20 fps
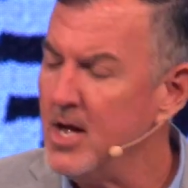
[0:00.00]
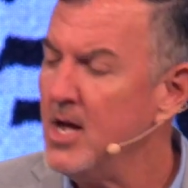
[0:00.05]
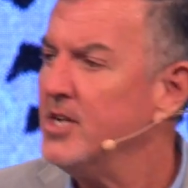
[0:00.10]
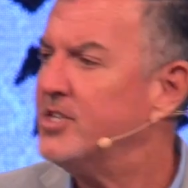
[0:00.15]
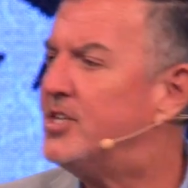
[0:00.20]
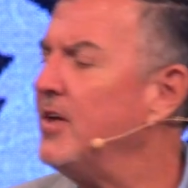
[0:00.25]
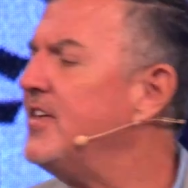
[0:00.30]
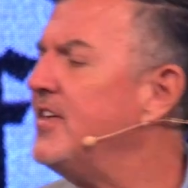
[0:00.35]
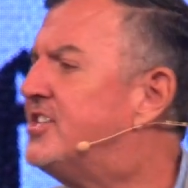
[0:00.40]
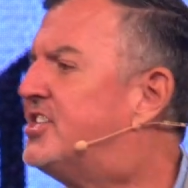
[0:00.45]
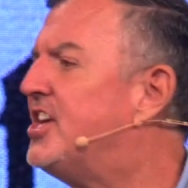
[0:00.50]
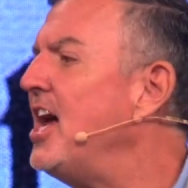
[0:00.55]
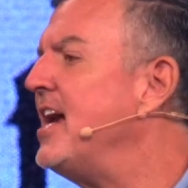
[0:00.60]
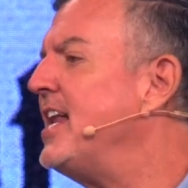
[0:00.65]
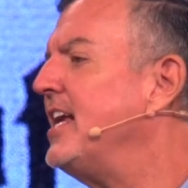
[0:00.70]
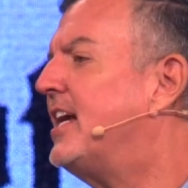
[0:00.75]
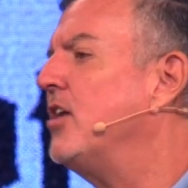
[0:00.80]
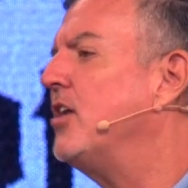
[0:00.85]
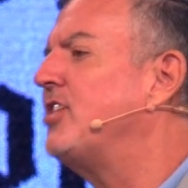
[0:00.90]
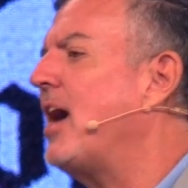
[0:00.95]
So the son,
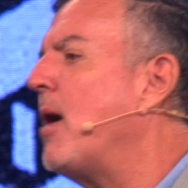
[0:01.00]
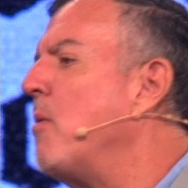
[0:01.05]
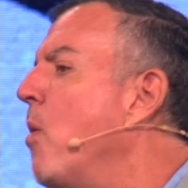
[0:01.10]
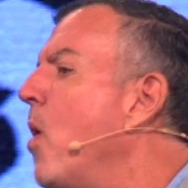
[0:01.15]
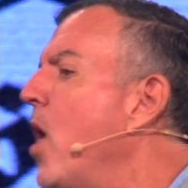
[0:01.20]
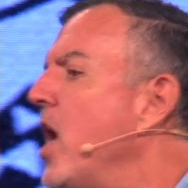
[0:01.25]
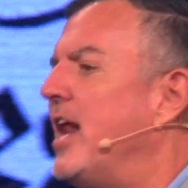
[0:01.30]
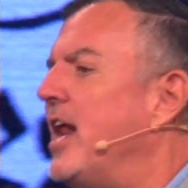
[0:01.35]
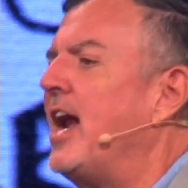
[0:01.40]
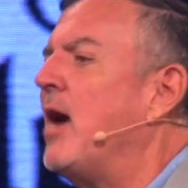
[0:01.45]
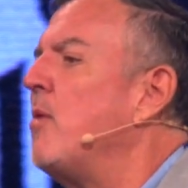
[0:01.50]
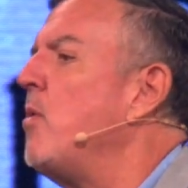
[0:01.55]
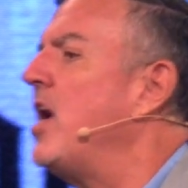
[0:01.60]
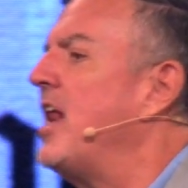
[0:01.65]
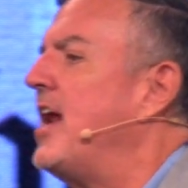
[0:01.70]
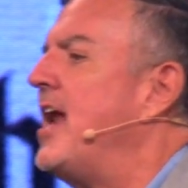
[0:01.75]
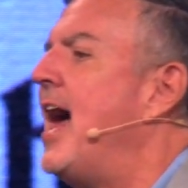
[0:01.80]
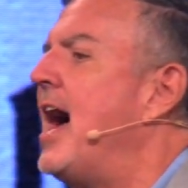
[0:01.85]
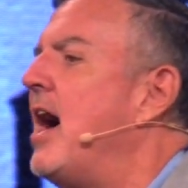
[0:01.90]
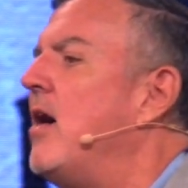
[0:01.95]
he goes, I want it and I want
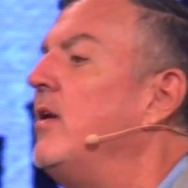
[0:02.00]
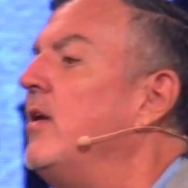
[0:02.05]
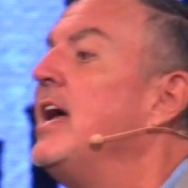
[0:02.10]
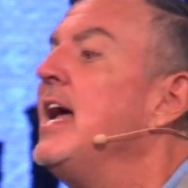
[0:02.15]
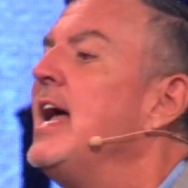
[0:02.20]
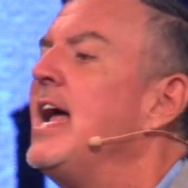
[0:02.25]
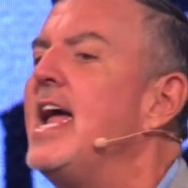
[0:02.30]
it now.